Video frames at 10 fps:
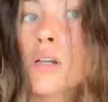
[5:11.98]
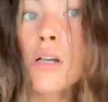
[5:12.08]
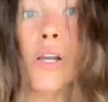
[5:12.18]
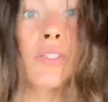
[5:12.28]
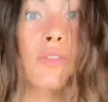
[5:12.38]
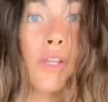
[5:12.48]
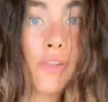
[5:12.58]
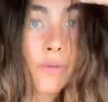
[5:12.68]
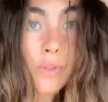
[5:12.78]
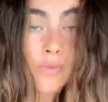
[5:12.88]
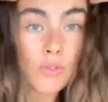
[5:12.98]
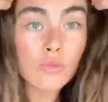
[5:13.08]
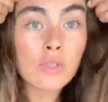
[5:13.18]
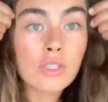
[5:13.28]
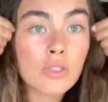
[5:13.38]
Okay, so now that we've
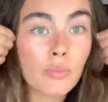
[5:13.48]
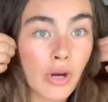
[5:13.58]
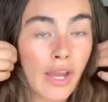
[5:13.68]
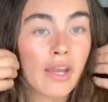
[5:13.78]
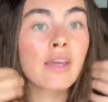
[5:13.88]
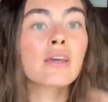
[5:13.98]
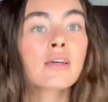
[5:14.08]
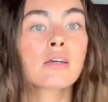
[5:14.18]
used the spray,